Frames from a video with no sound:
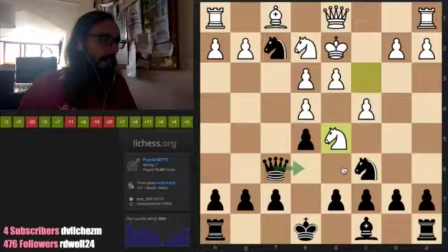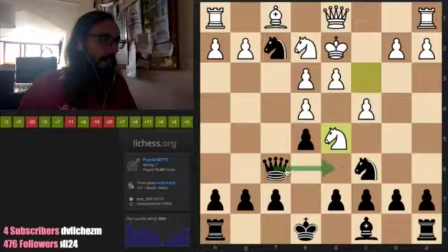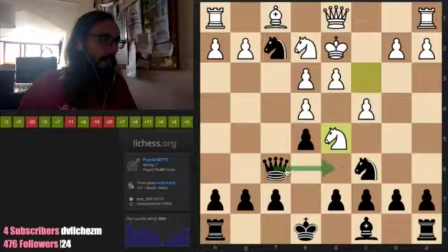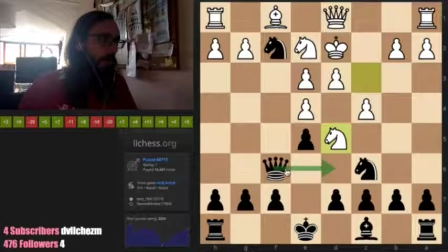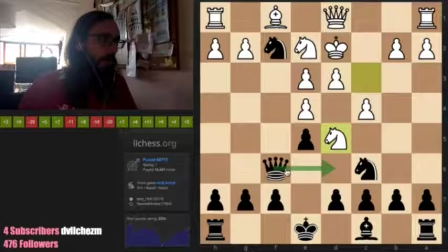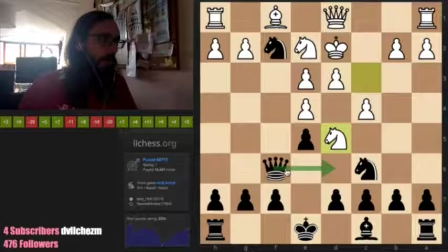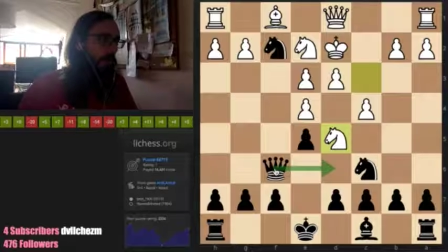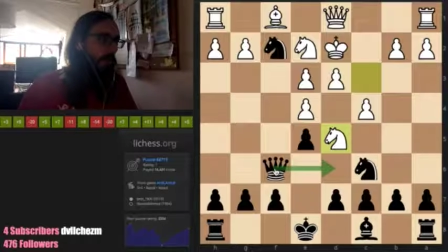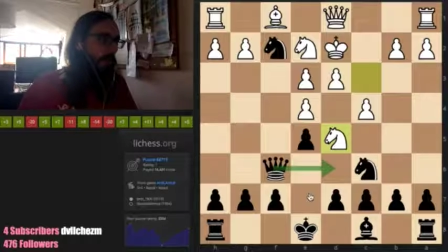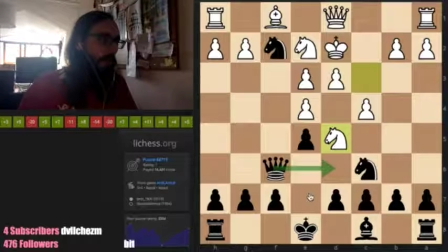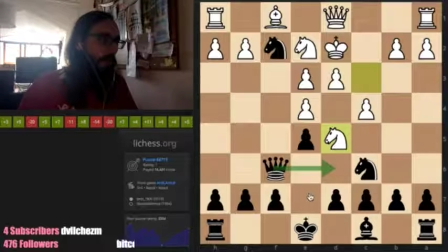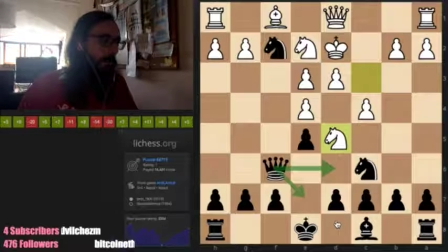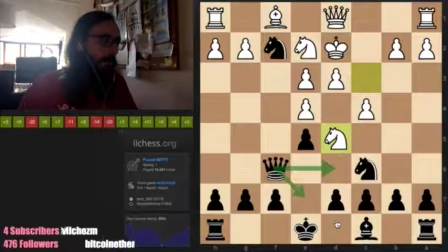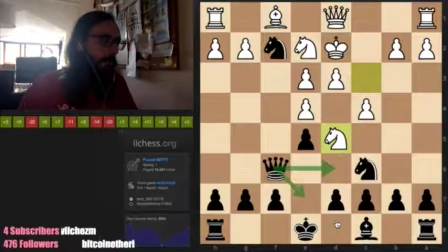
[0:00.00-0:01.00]
Do I go here?
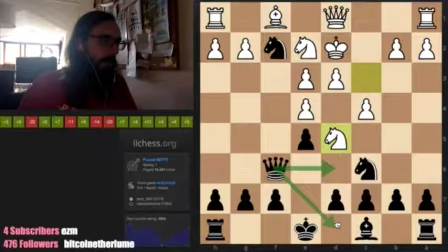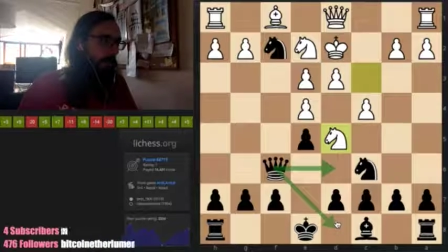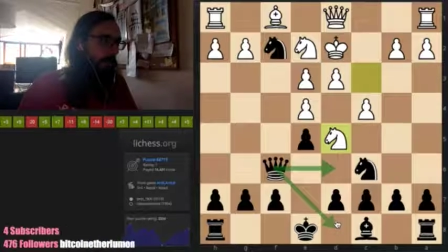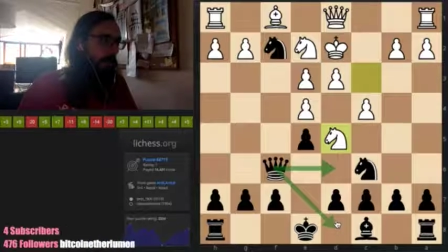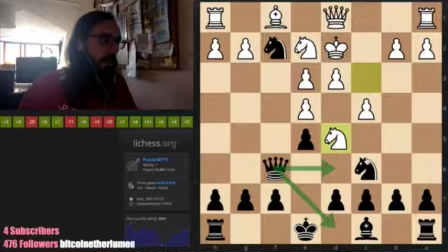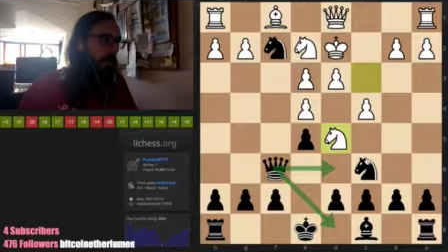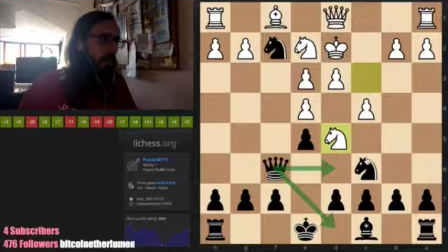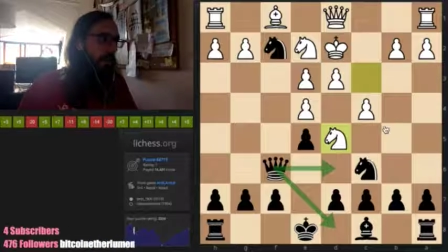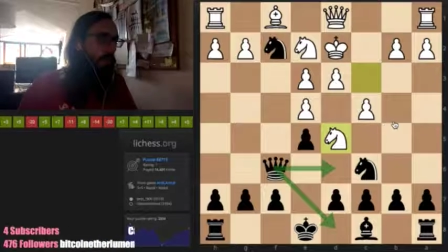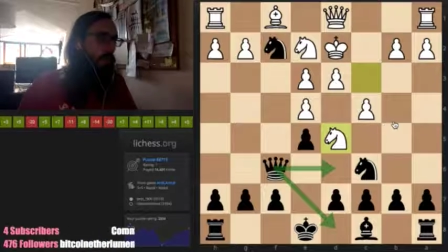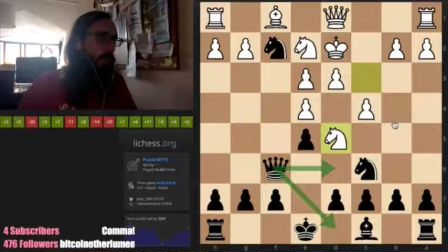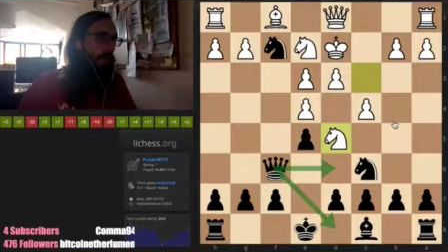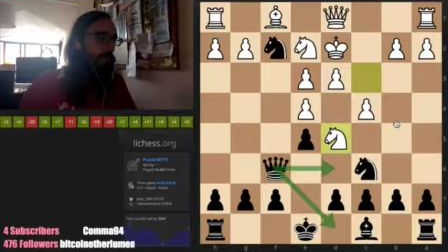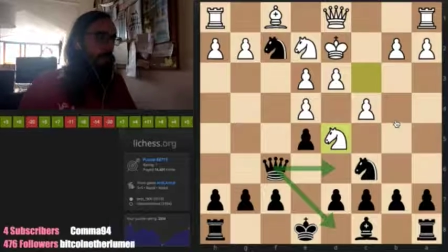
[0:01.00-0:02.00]
Do I go here?
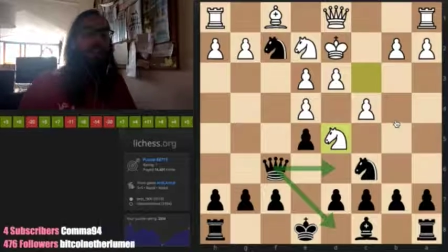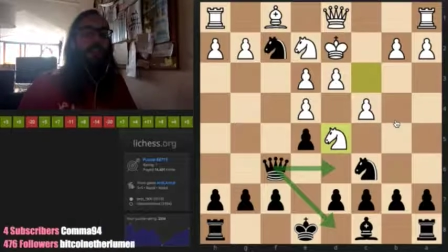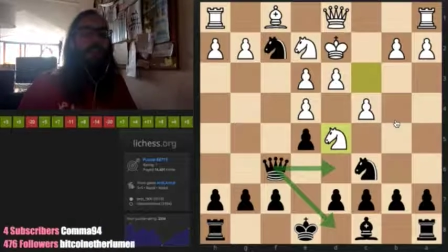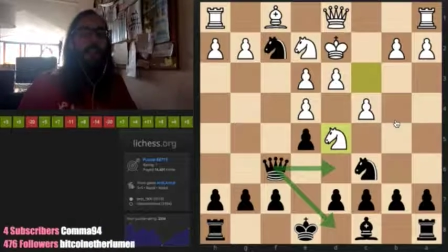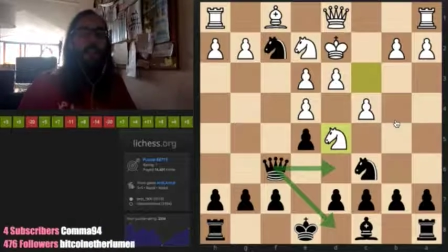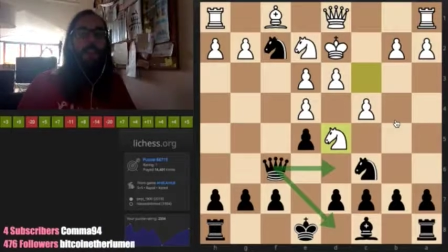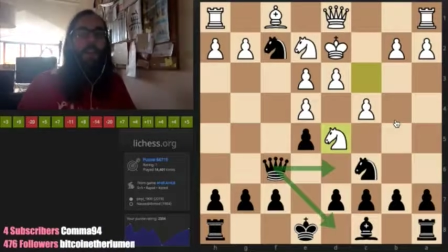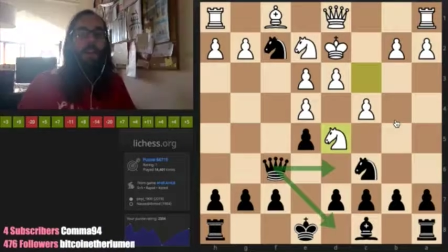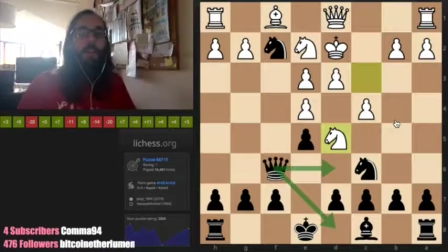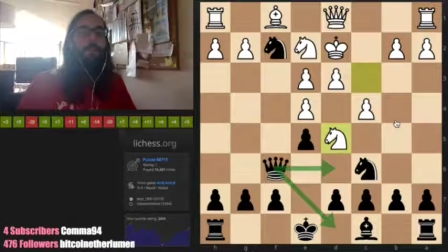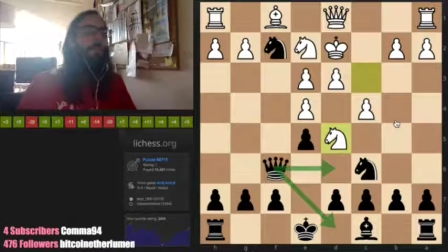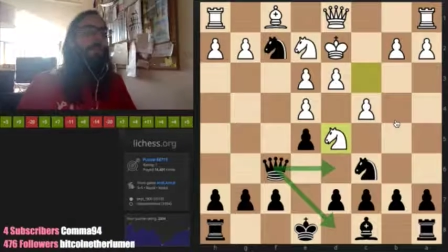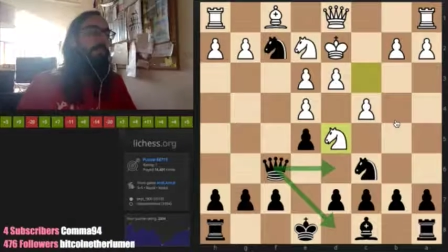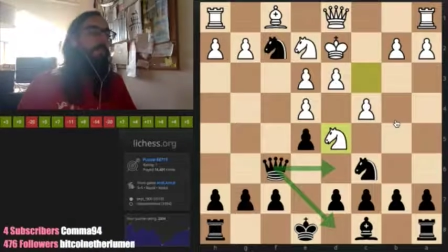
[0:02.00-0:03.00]
Or do I
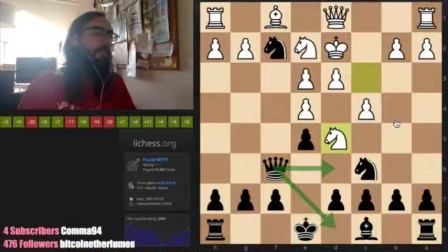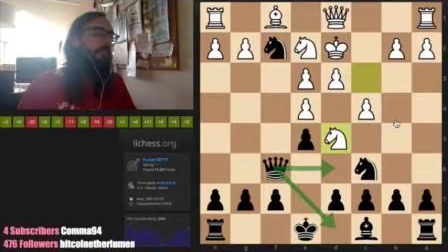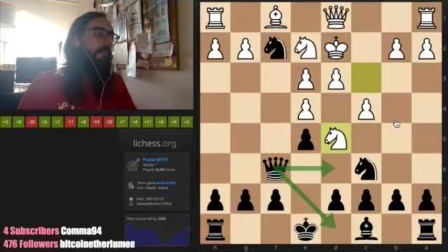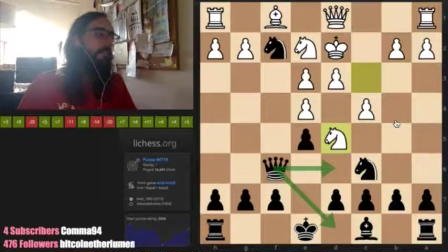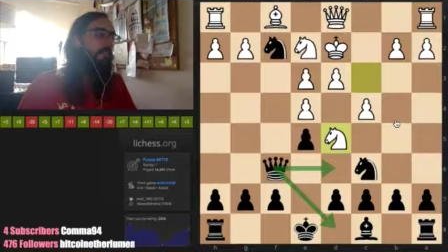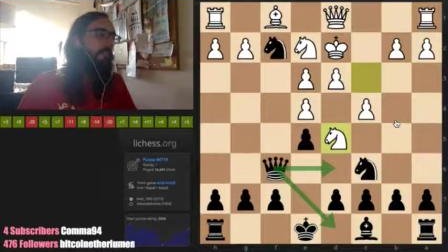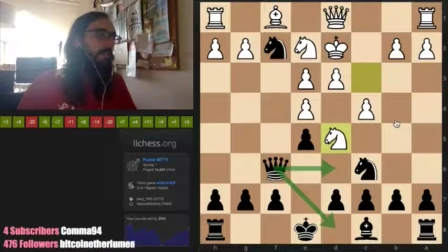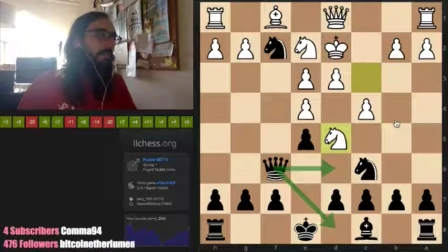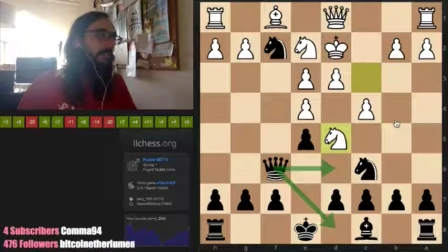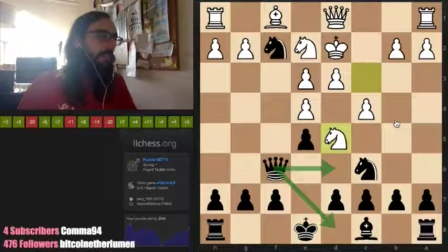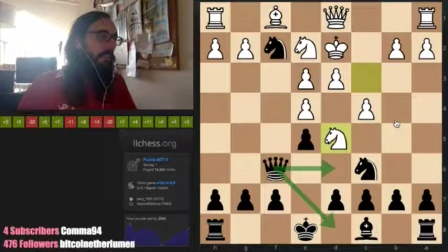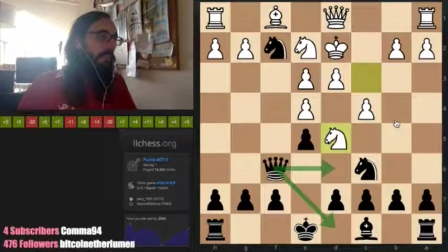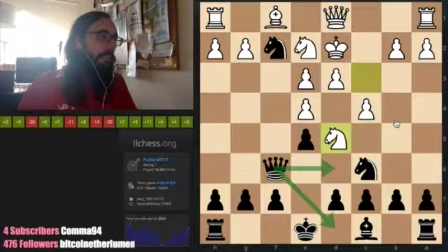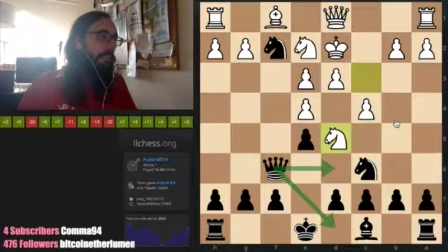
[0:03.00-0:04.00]
allow
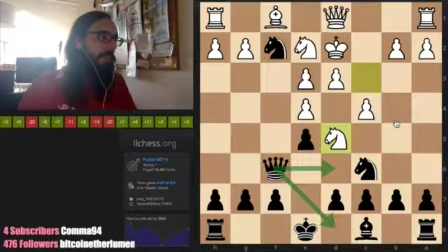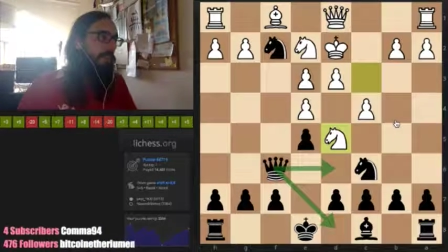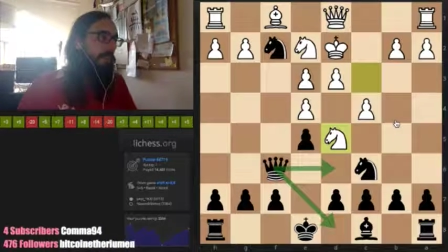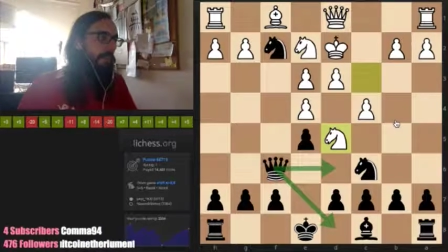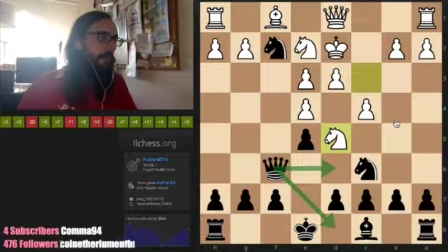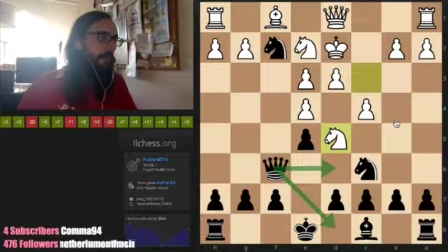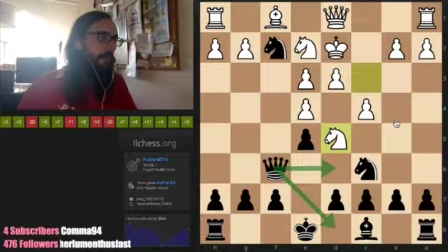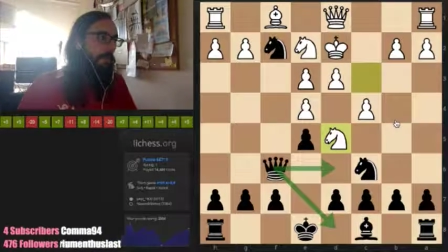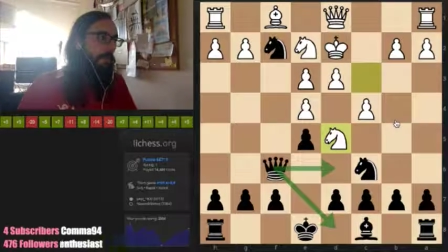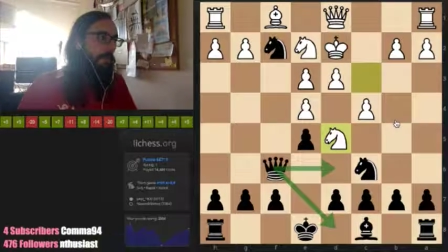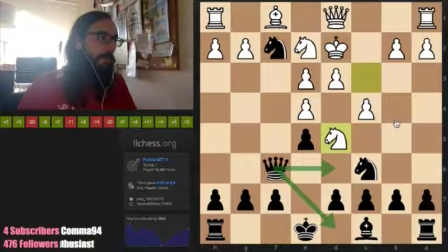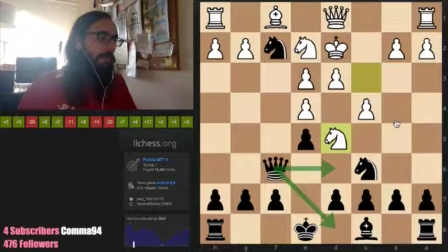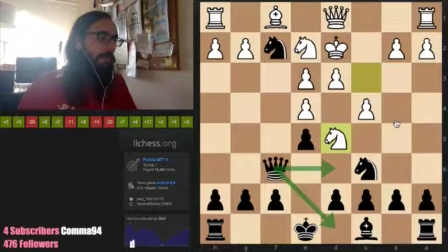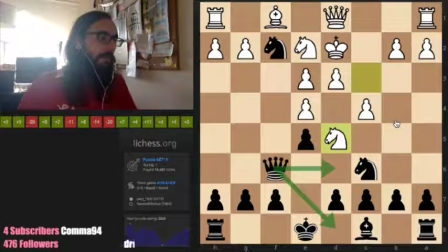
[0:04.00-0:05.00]
knight takes c7?